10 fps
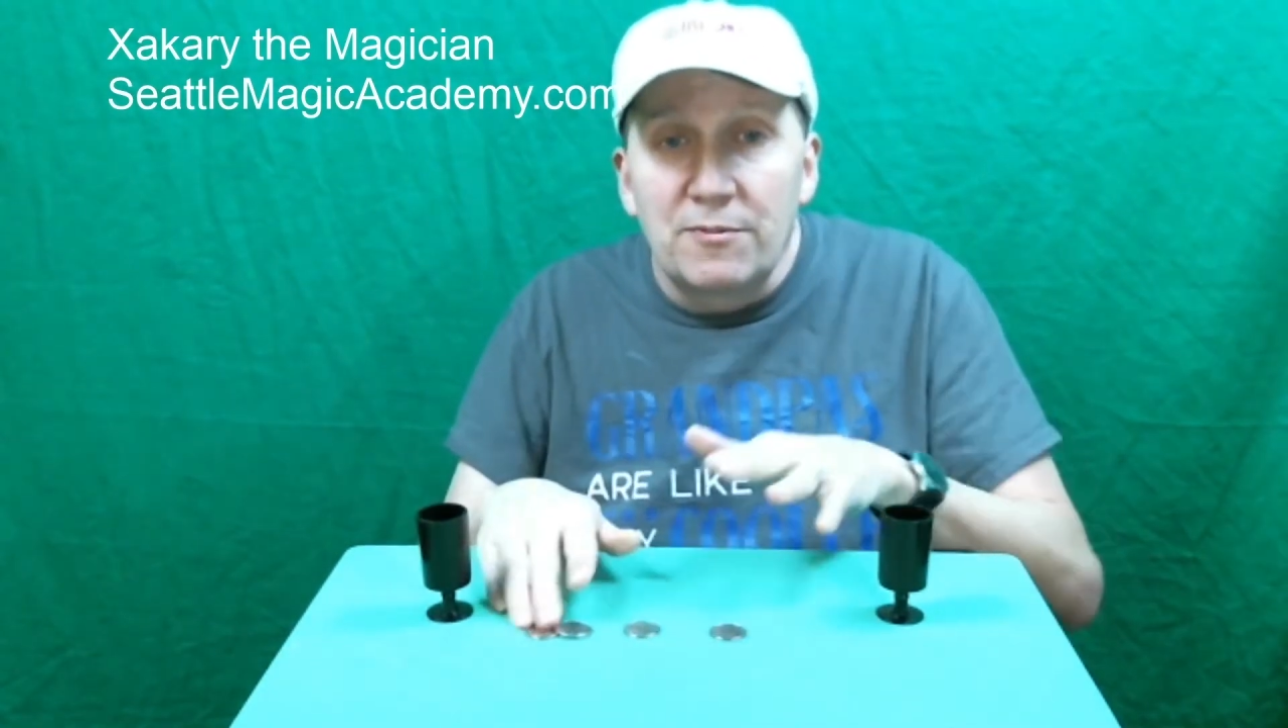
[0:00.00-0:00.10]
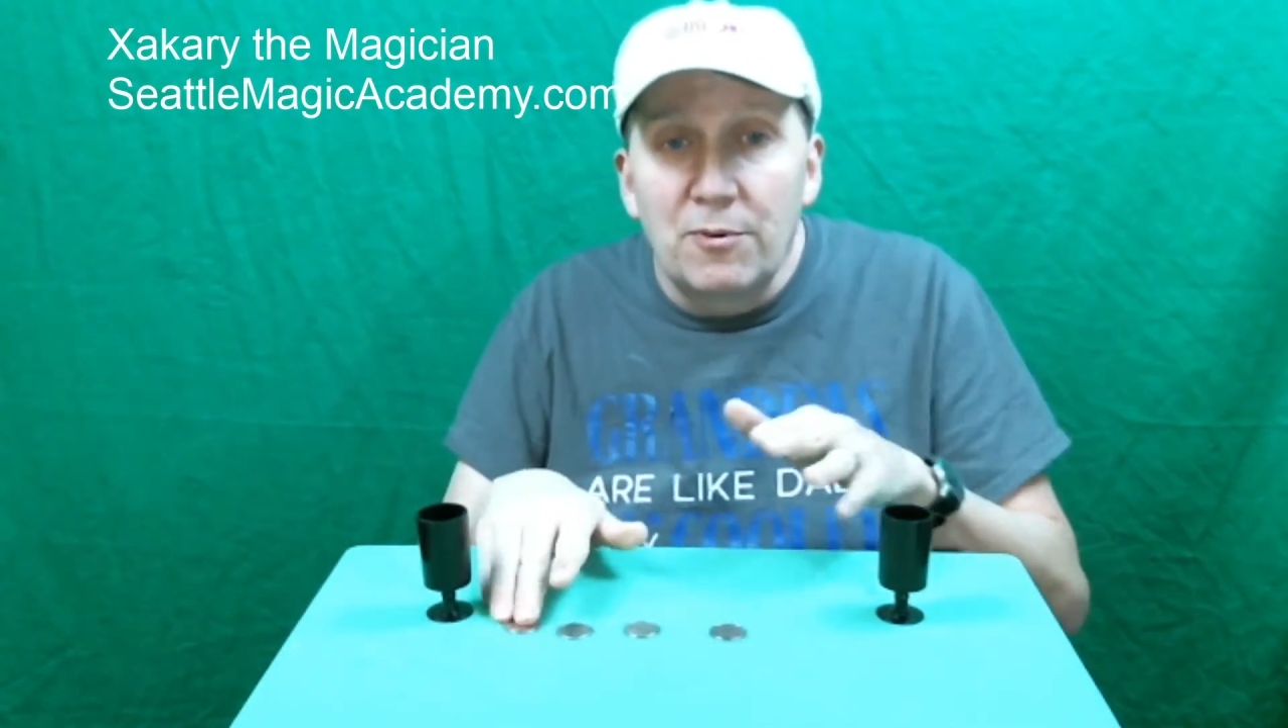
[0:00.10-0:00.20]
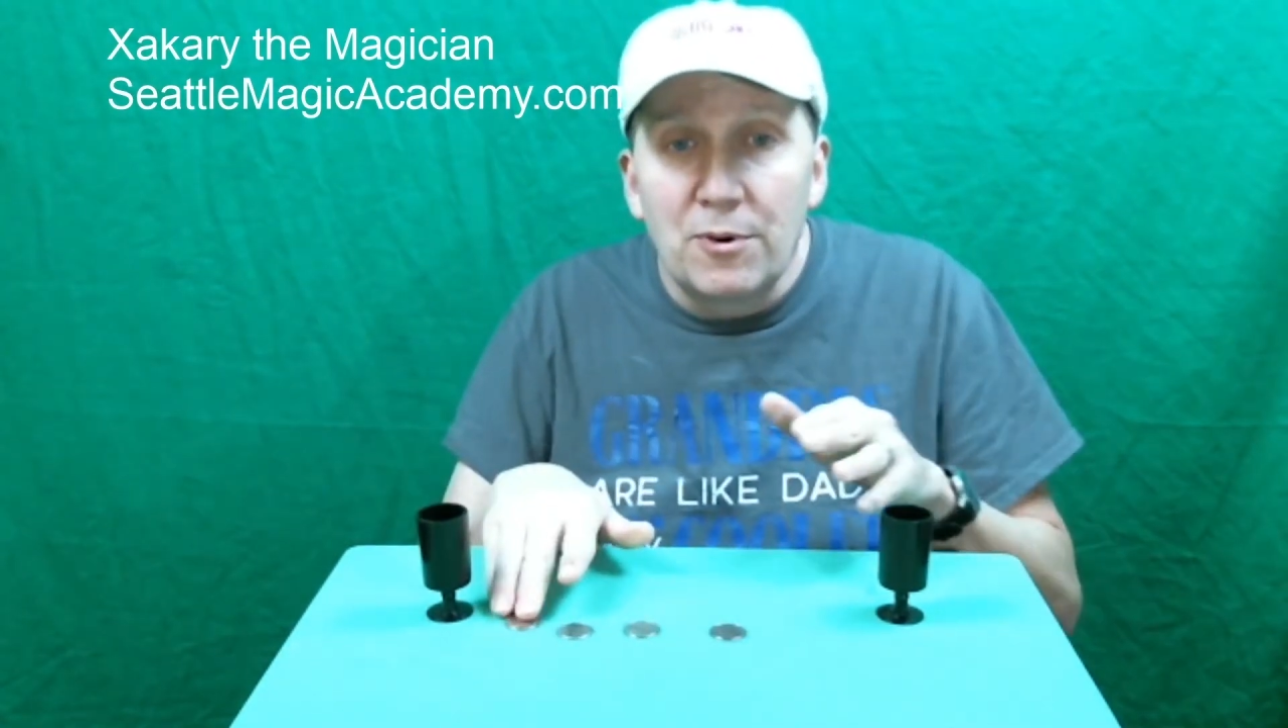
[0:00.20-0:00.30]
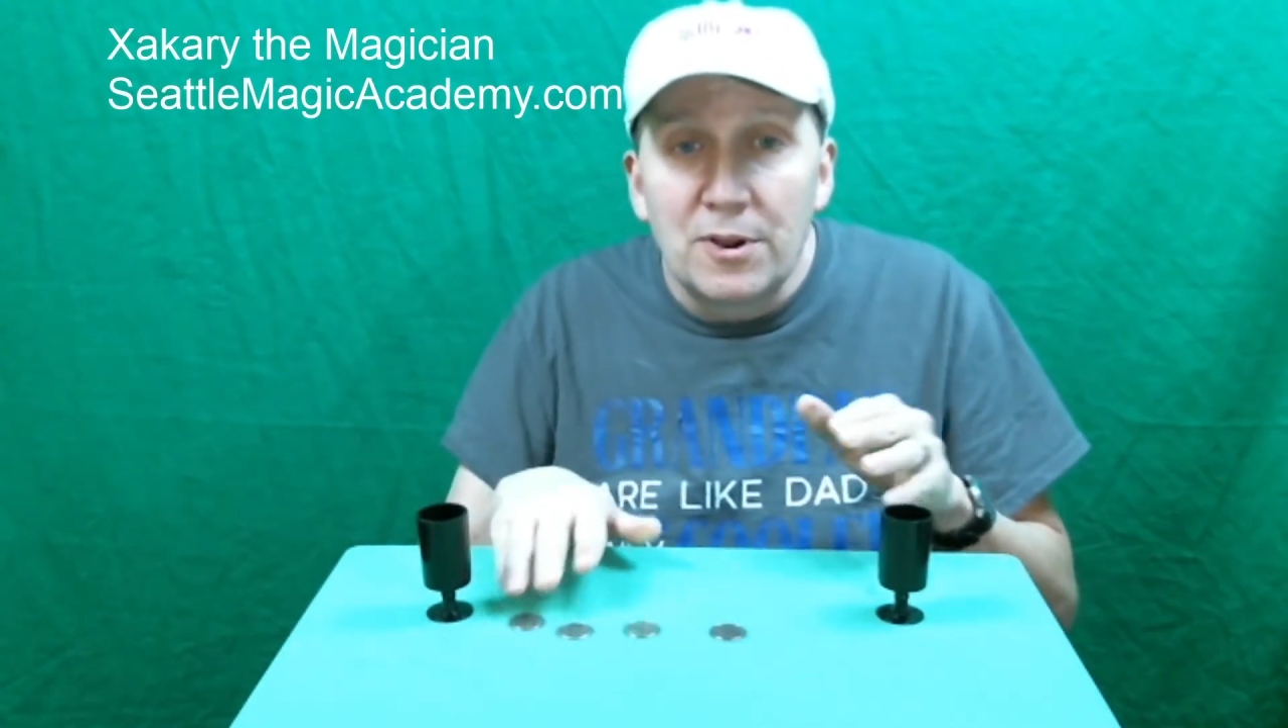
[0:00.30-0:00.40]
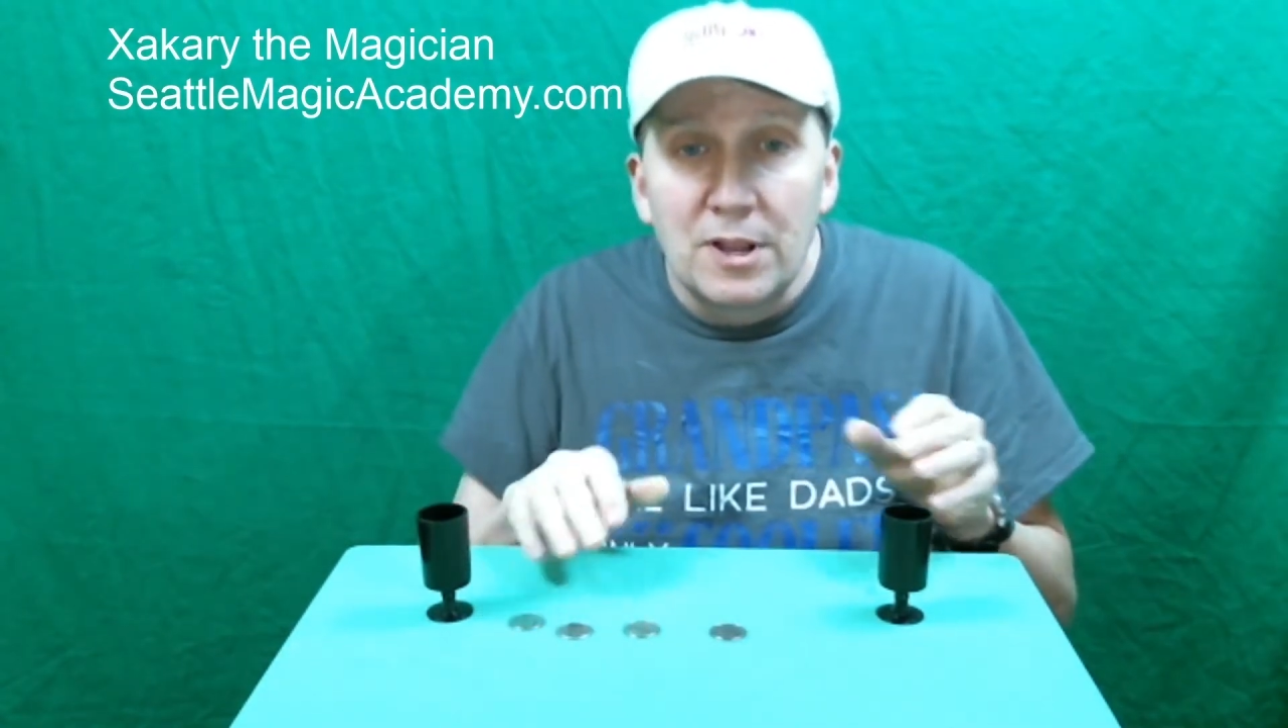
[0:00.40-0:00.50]

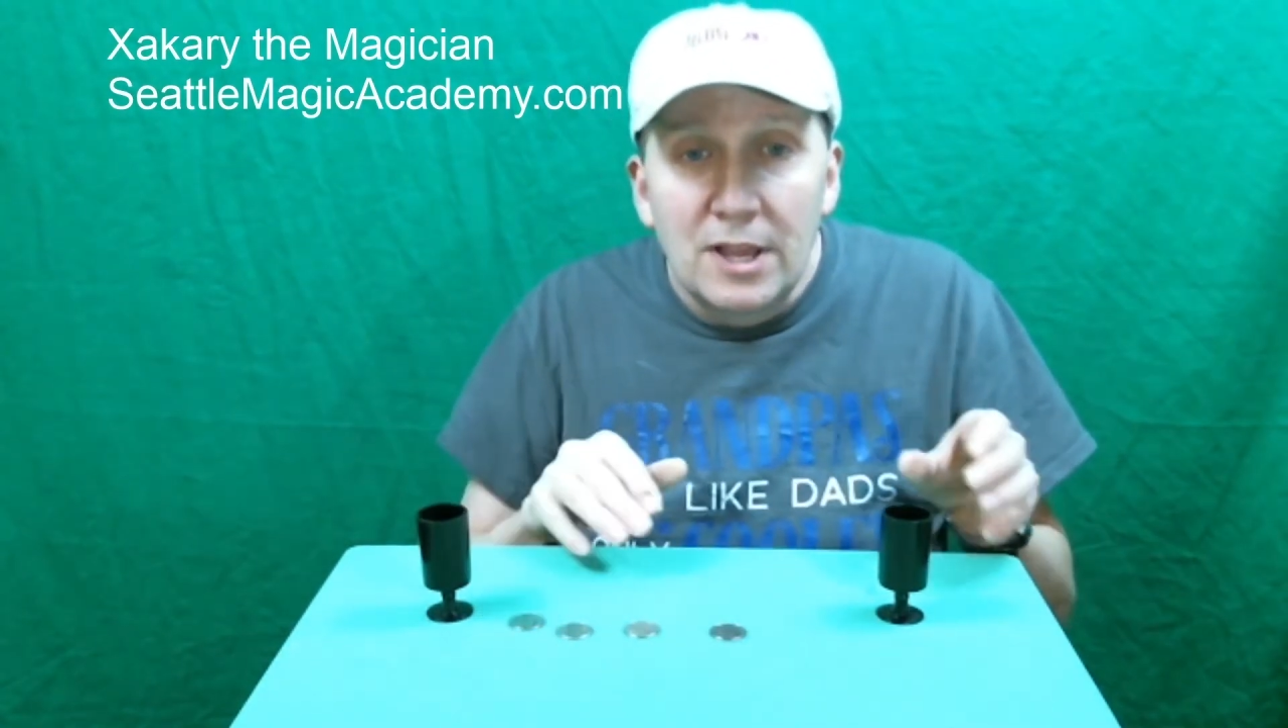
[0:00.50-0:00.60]
four,